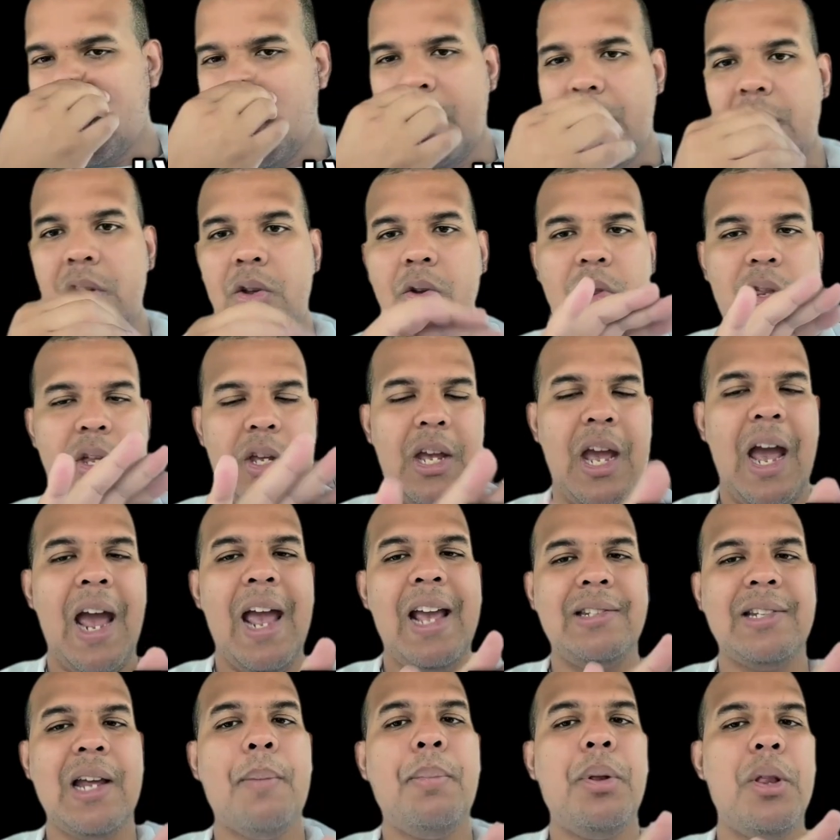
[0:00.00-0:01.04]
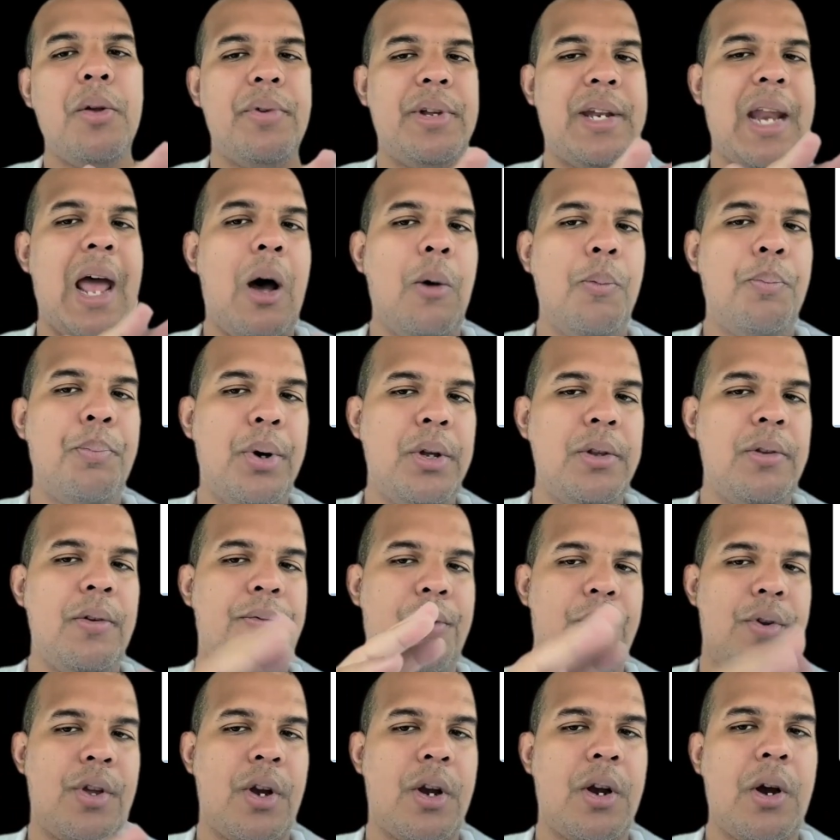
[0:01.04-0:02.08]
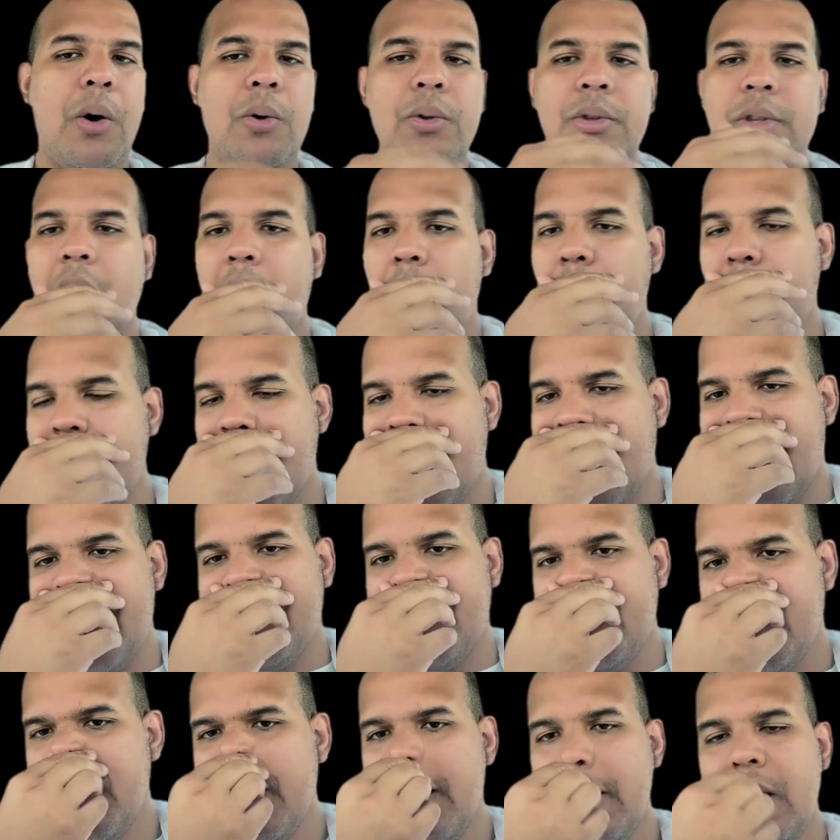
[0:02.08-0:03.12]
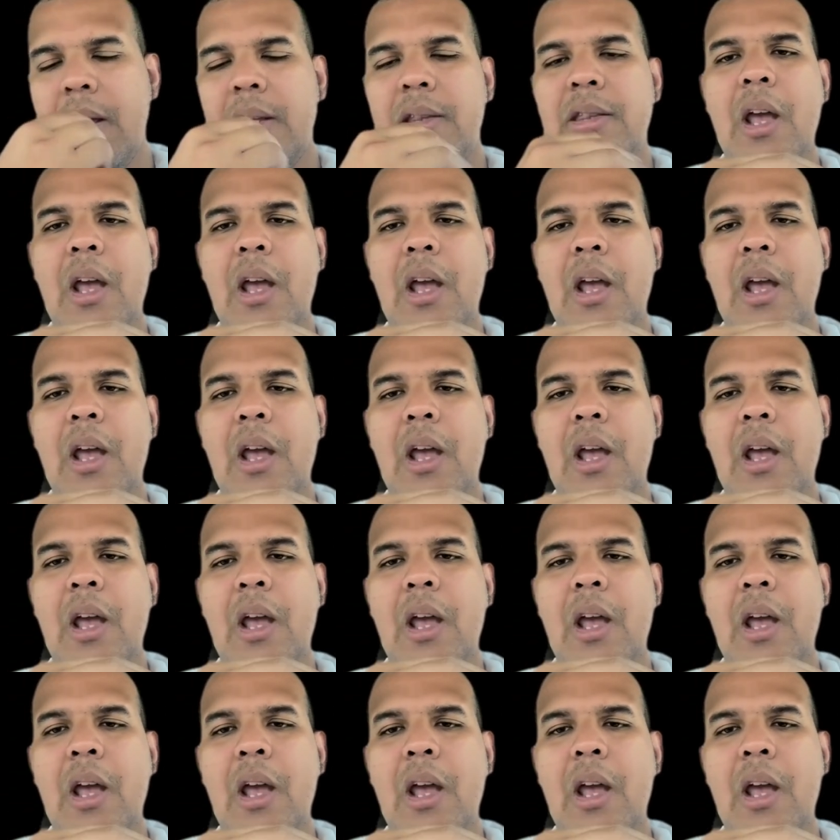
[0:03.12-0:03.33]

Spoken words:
I was showing you the example of an output for the code that we have